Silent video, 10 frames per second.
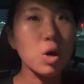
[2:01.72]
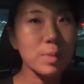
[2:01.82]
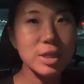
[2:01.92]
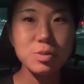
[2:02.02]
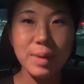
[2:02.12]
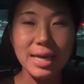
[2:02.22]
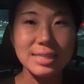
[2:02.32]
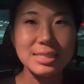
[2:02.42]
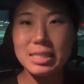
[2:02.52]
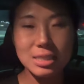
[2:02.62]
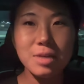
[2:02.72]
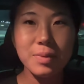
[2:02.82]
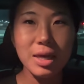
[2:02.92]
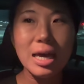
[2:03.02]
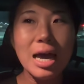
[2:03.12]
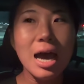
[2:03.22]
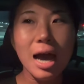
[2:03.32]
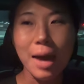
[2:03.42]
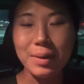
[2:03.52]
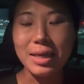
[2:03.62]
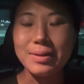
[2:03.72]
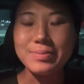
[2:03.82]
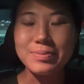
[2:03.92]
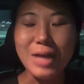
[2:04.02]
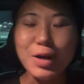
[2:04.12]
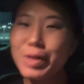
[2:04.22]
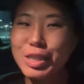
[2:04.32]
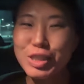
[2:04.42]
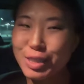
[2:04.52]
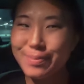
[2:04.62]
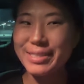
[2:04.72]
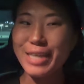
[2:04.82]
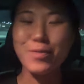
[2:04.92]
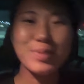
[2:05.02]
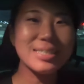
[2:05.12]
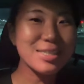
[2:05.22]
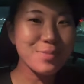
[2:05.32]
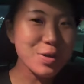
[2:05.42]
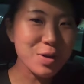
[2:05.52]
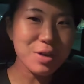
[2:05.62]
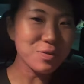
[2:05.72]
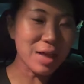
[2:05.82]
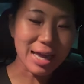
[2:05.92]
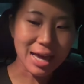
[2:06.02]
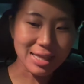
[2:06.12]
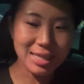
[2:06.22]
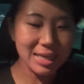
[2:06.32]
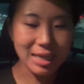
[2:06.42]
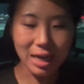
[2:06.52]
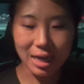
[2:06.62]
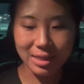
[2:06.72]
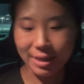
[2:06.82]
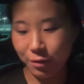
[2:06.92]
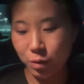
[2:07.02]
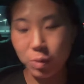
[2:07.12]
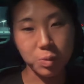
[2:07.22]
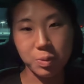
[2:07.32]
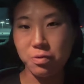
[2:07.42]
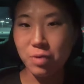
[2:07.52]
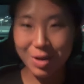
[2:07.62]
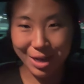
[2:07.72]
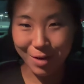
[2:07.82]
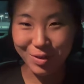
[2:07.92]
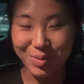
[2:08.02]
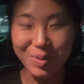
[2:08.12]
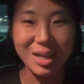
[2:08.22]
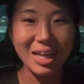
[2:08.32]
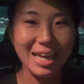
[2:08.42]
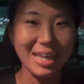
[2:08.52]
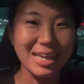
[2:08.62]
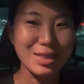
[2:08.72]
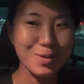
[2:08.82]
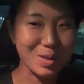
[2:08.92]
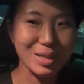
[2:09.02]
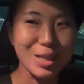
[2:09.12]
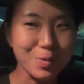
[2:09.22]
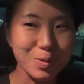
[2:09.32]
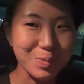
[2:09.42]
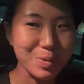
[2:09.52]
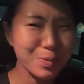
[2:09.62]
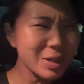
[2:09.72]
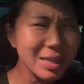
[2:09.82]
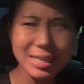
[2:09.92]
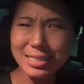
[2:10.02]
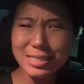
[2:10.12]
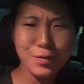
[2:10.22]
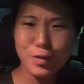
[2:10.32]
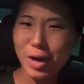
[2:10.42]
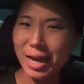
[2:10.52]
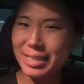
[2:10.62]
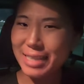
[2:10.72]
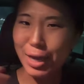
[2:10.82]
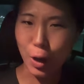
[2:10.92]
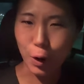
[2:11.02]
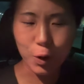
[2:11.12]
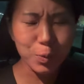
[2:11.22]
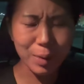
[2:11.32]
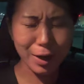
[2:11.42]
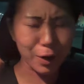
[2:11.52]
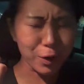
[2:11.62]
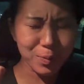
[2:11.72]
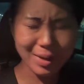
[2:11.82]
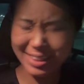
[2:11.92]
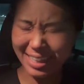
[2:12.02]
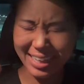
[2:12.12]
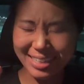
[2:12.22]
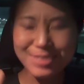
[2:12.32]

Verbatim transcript: much space. It's gonna be, I mean, I don't want to jinx myself, but it's gonna be a great flight. I think I think everyone will be very comfortable and the workload will be pretty easy for us. I hope I hope I think